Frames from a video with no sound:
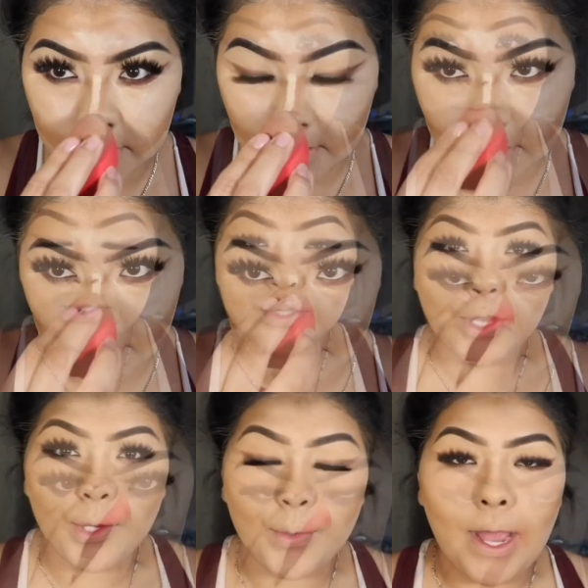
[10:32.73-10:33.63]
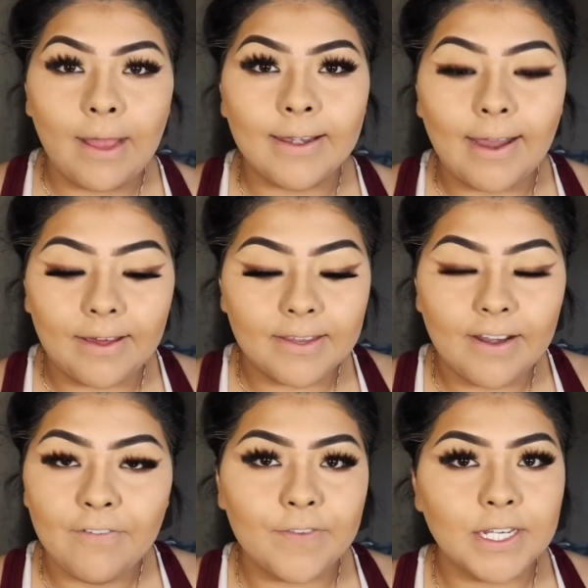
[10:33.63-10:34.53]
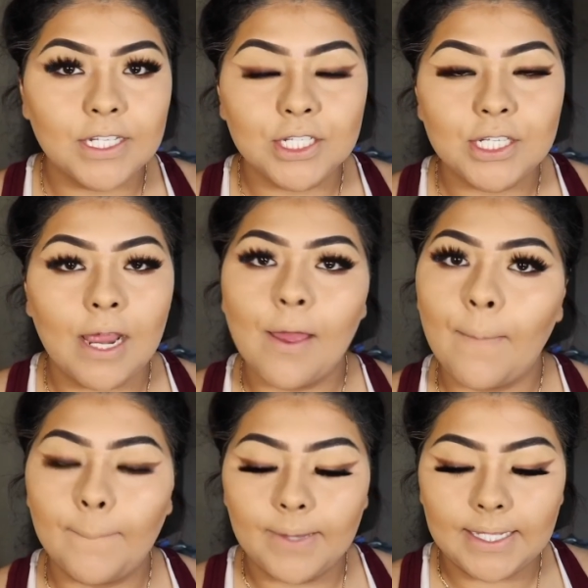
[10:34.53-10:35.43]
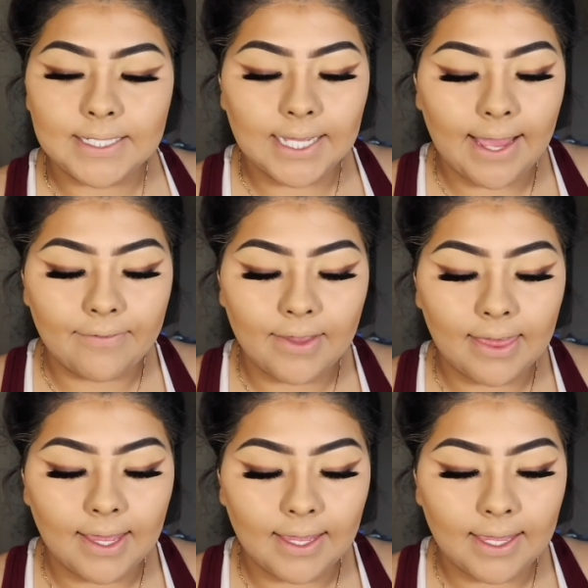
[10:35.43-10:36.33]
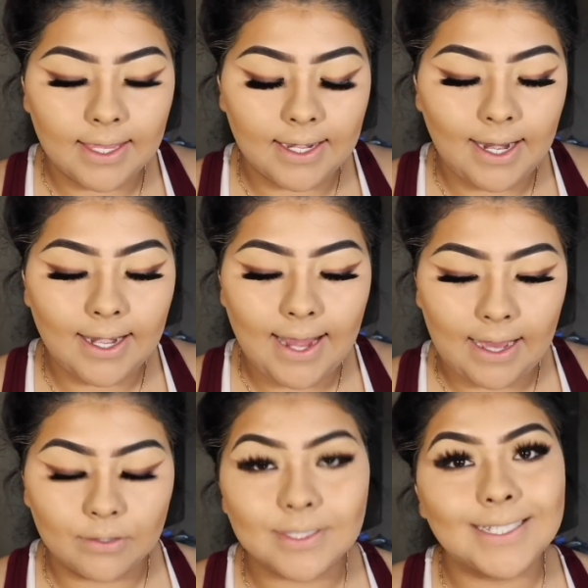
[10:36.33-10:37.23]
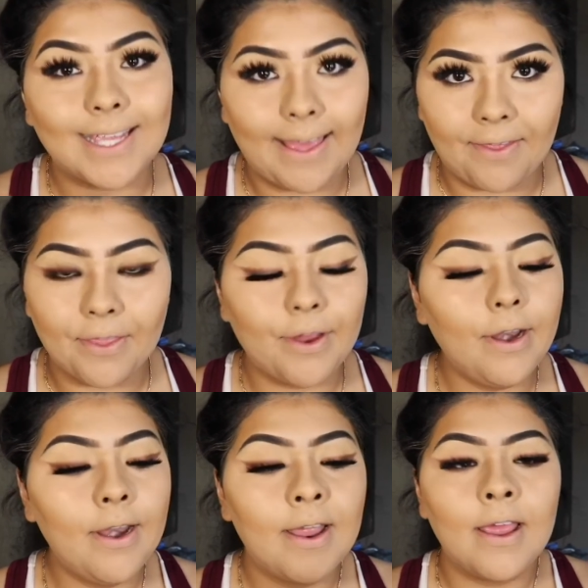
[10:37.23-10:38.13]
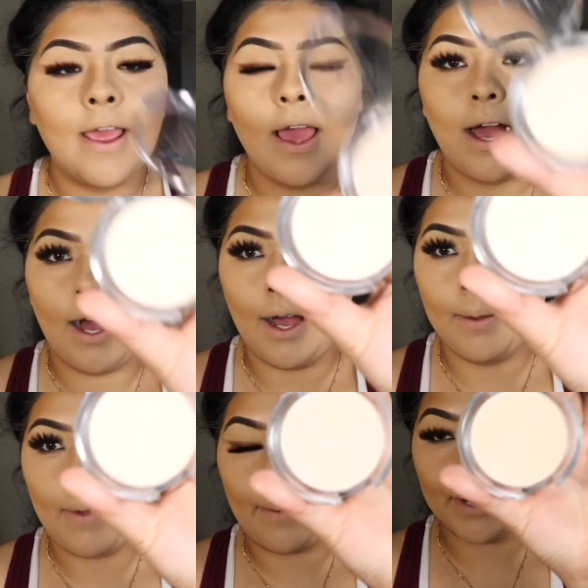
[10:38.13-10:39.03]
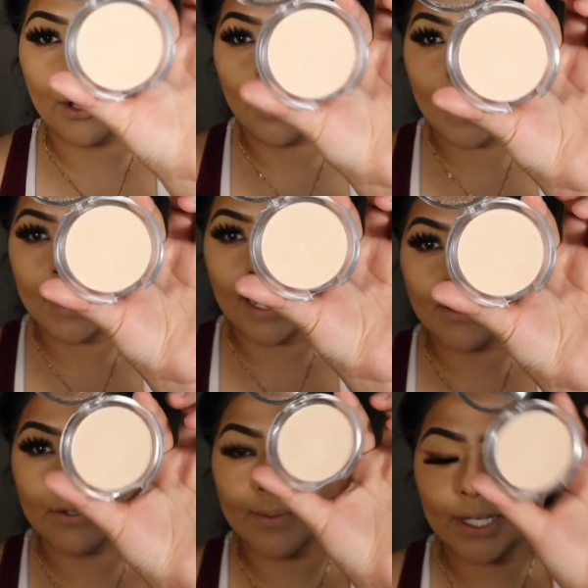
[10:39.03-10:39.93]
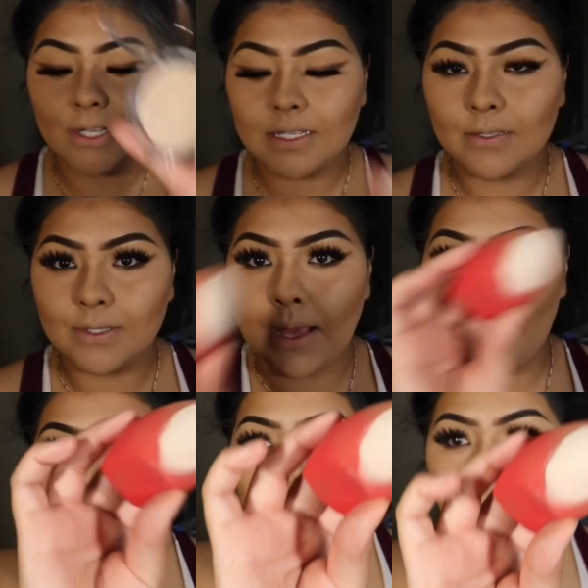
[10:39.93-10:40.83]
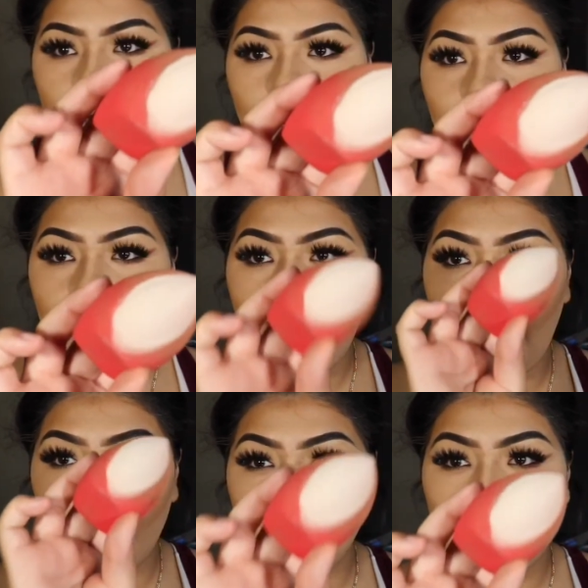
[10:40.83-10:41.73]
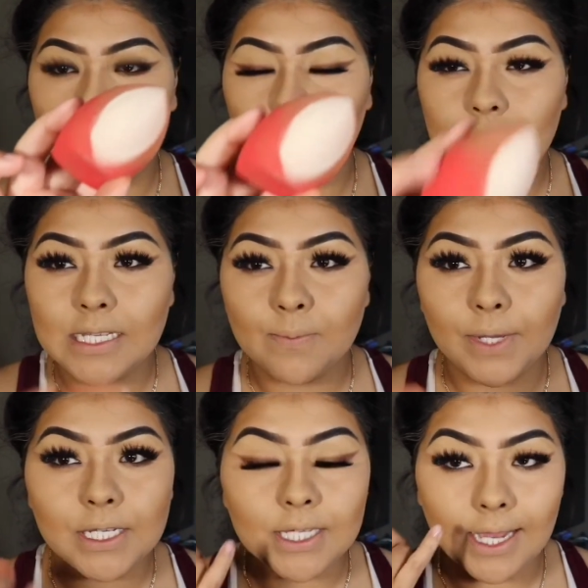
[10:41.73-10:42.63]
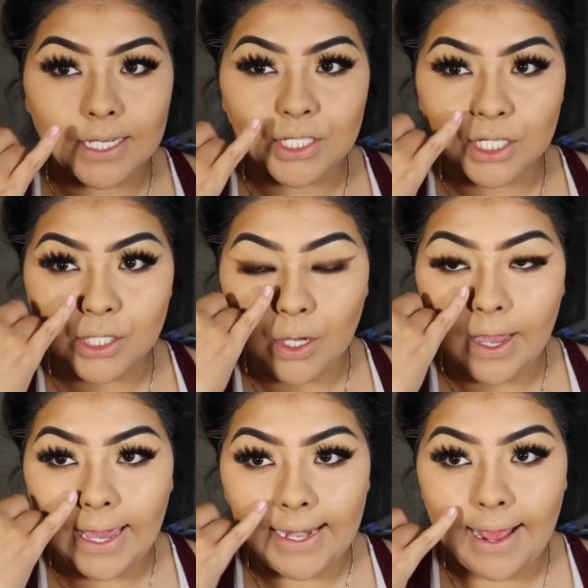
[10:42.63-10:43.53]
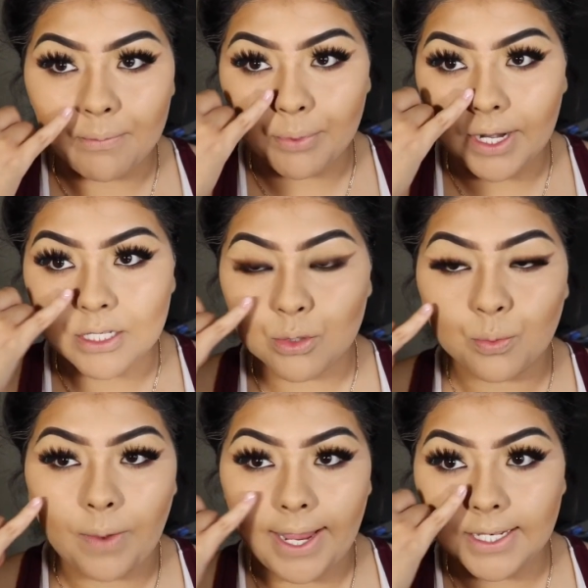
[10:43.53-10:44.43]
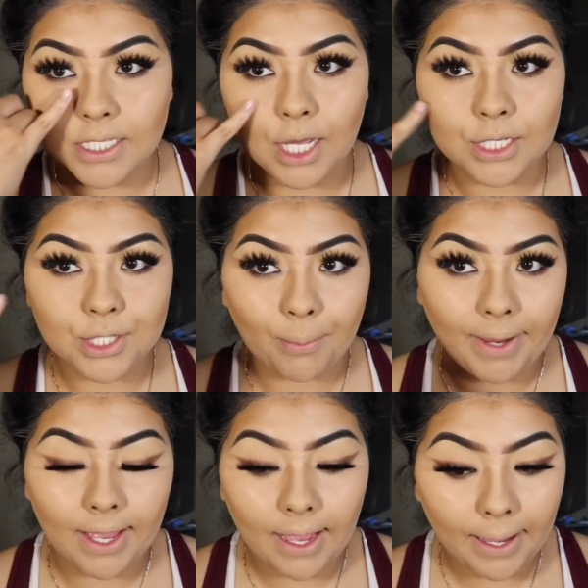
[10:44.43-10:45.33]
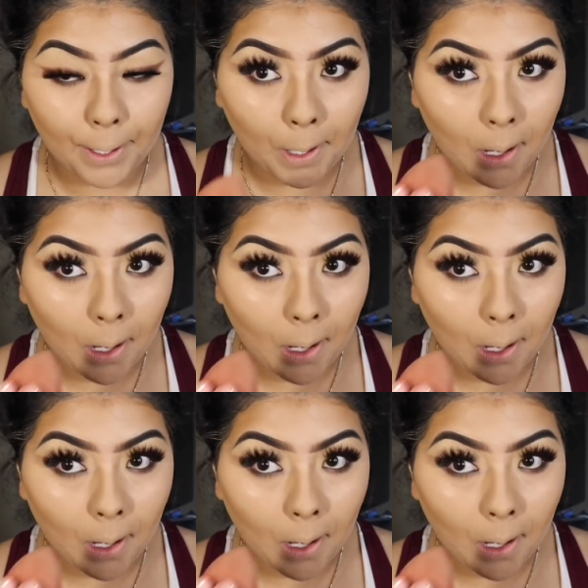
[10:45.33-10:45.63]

So now that I finished blending everything in and out together, I'm gonna go ahead and use my translucent powder and my beauty sponge and just go ahead and press right under my eye.